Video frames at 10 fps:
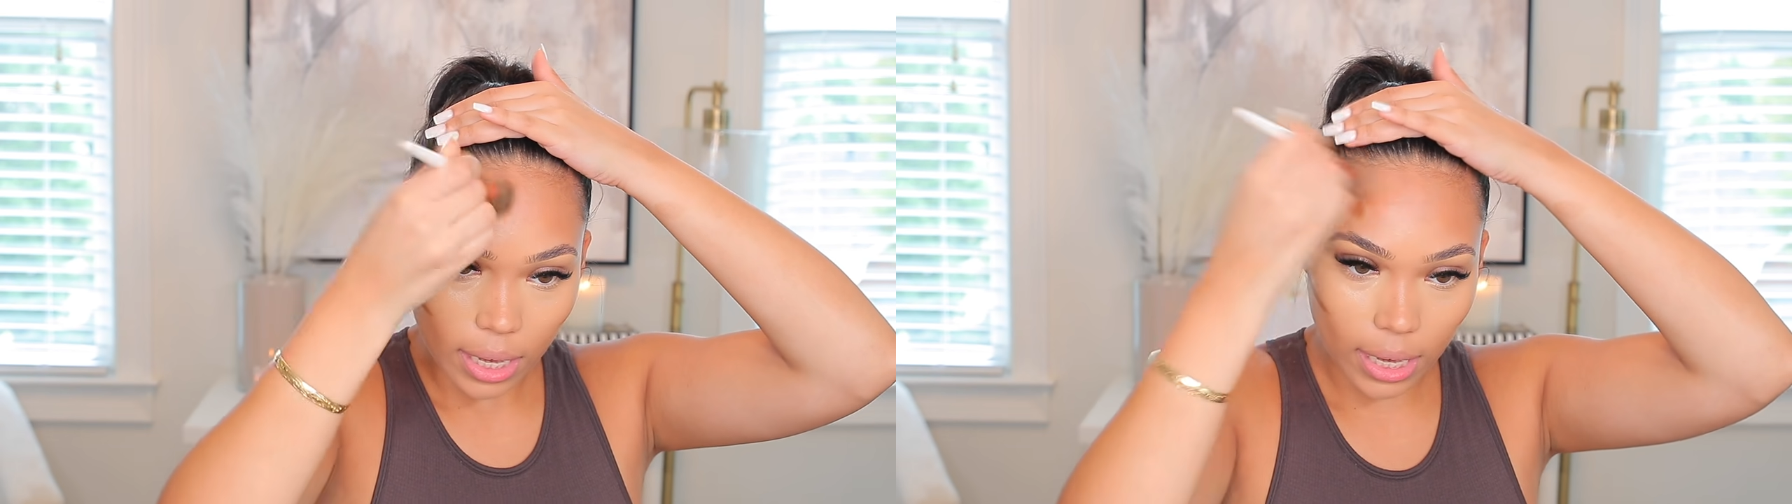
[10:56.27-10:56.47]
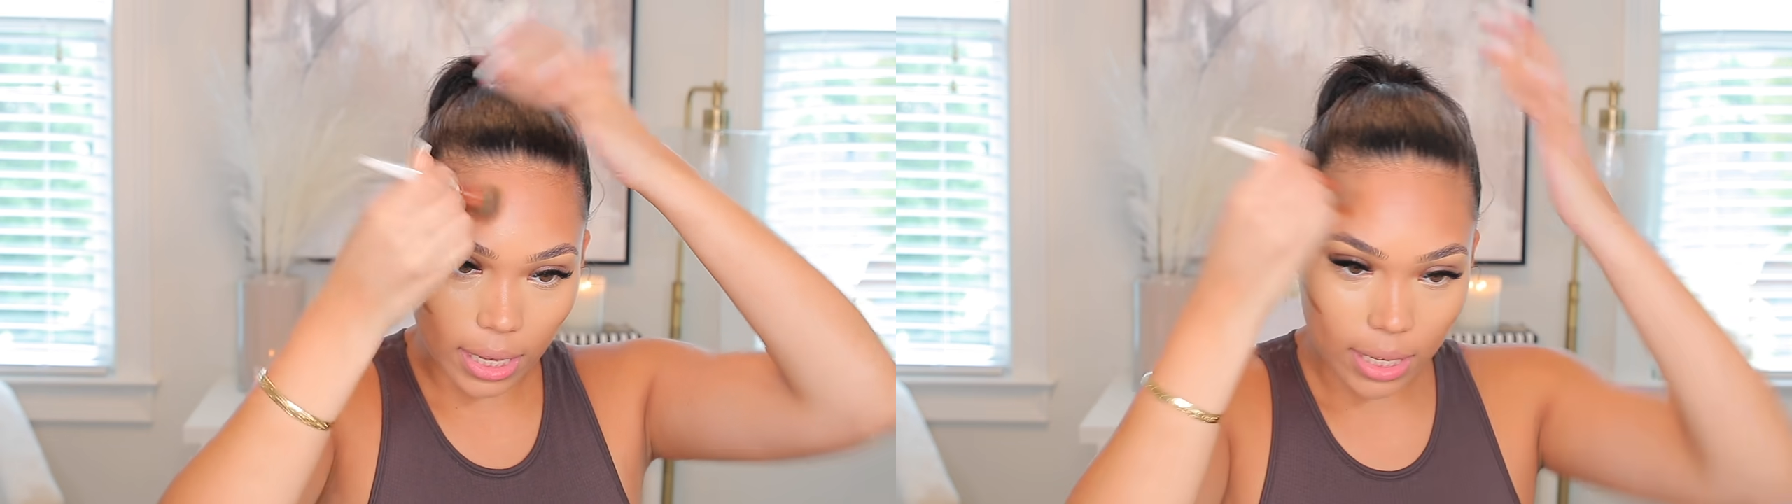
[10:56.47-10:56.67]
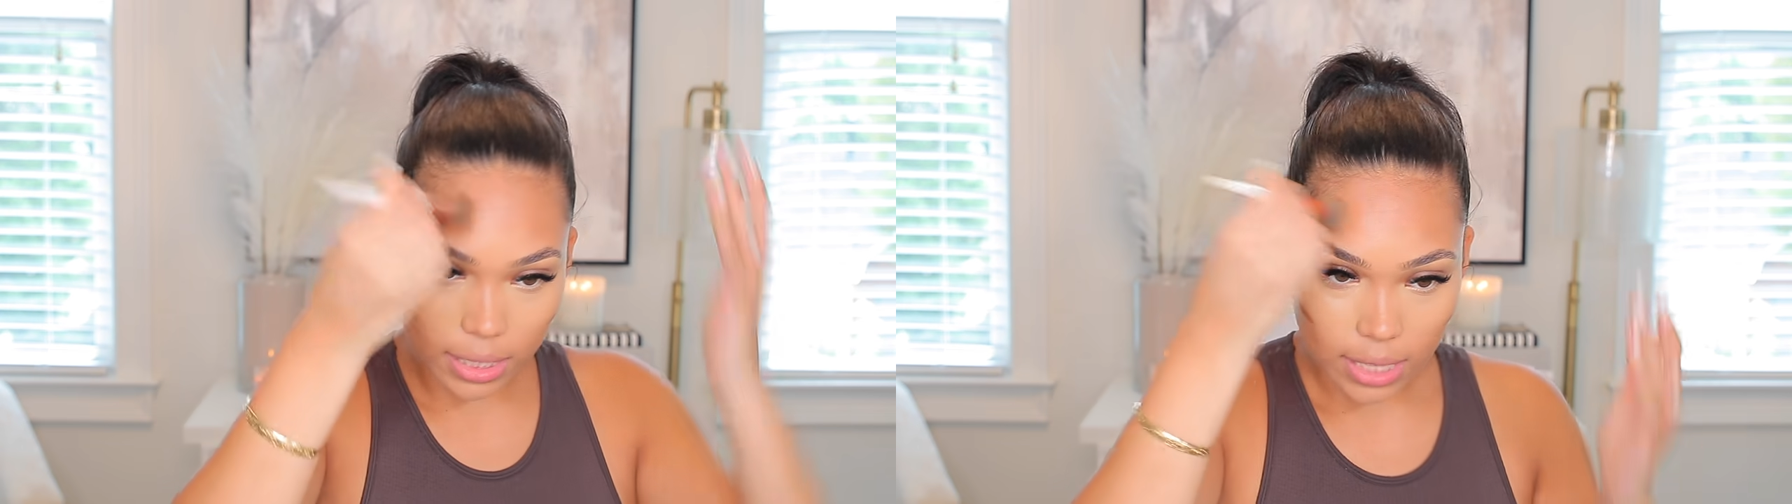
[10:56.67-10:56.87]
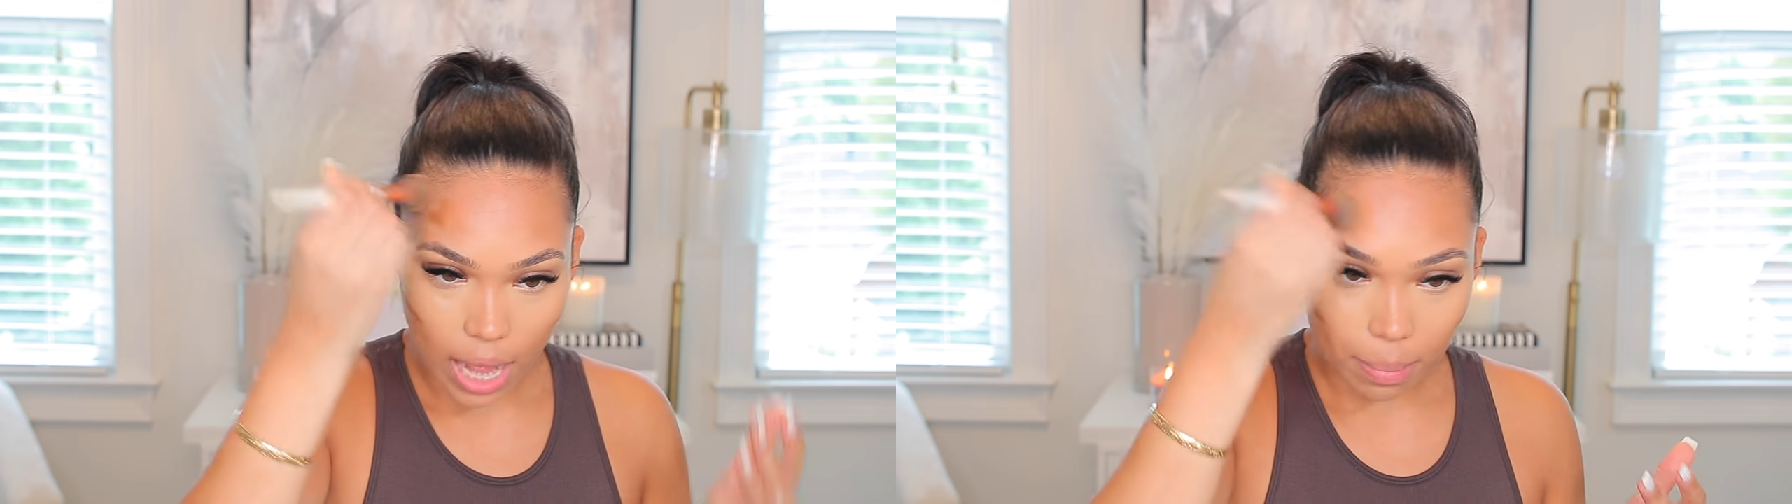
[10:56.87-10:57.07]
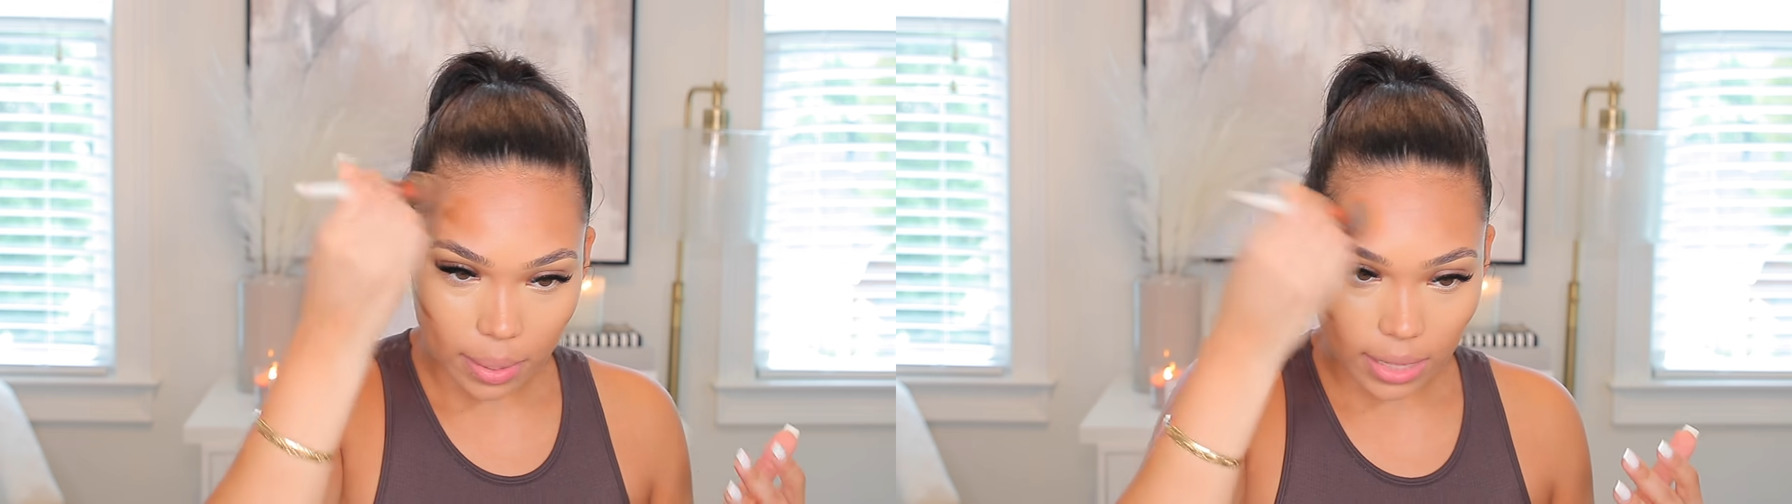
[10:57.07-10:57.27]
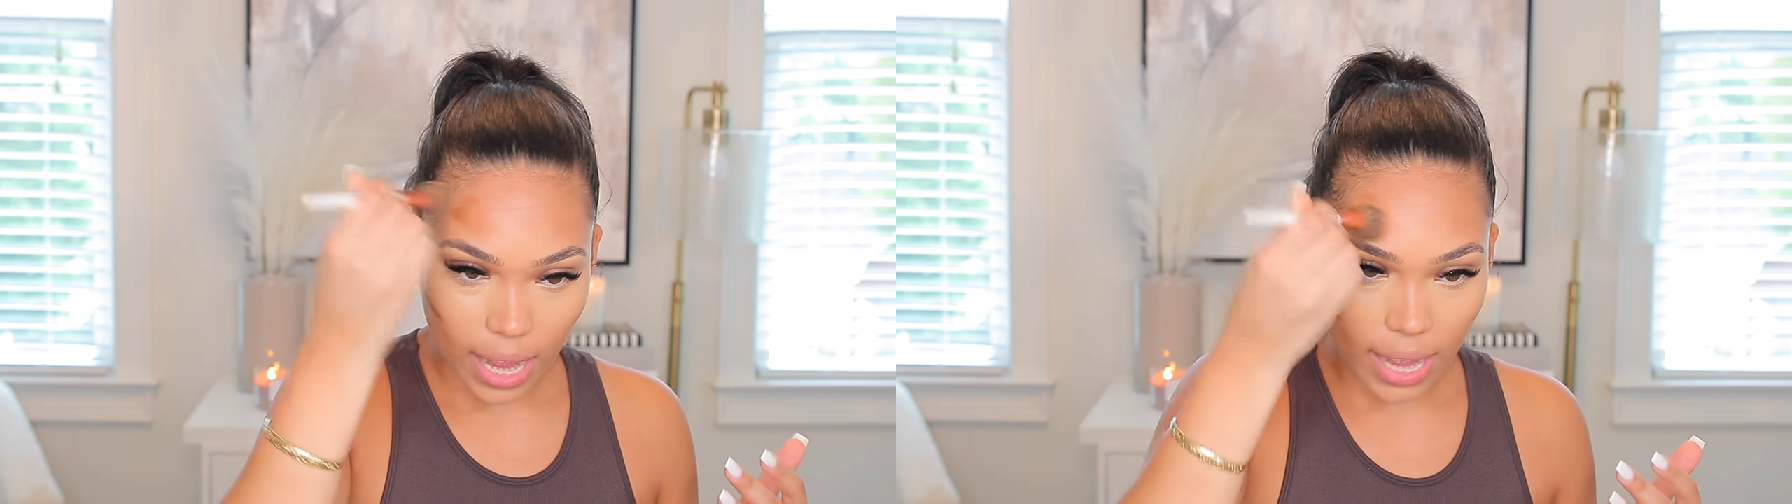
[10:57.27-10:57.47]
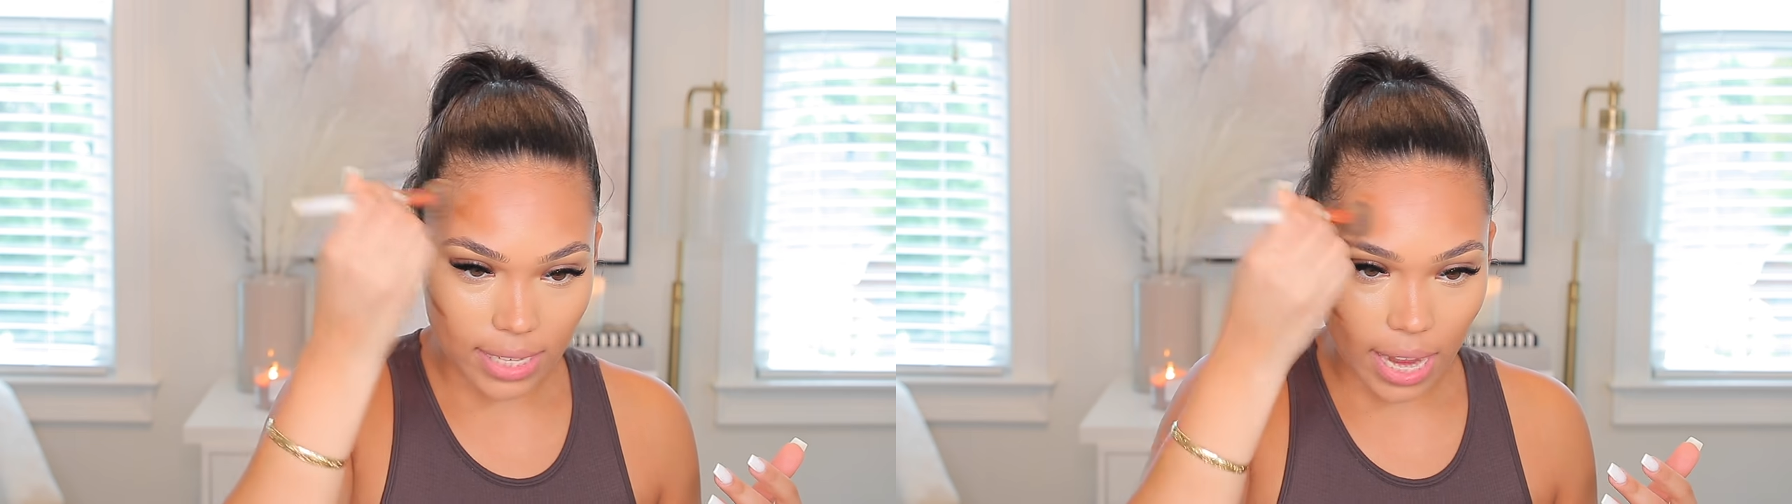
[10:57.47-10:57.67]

and a topic that has